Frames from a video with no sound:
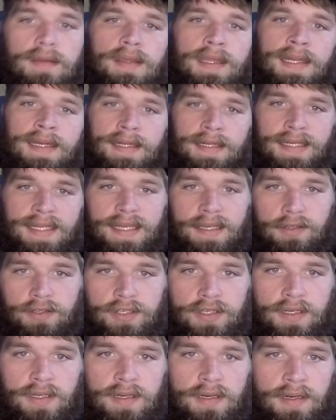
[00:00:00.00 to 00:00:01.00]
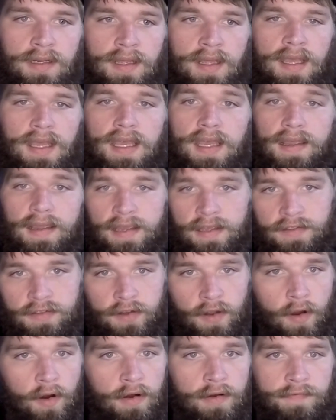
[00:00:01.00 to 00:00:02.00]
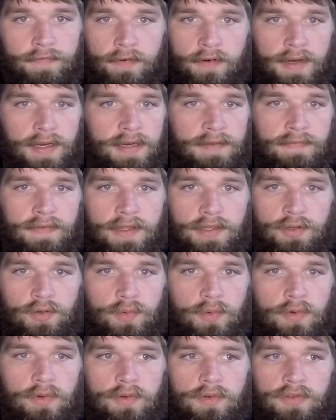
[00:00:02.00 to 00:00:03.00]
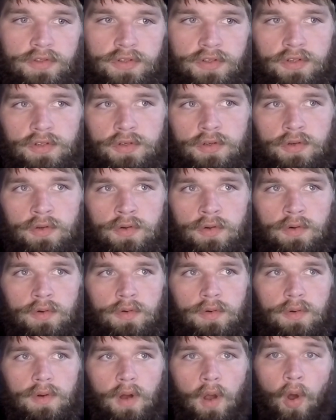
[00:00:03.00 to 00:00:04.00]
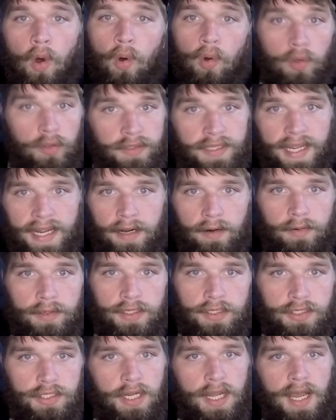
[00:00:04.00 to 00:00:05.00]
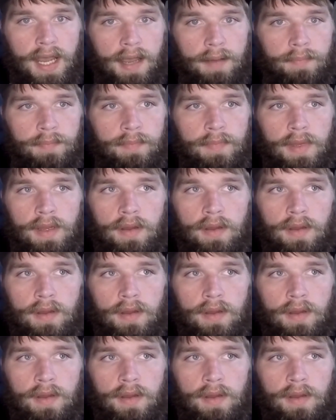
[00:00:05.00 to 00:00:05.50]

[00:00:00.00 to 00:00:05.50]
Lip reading: in addiction, it's hard for individuals to hold down a job,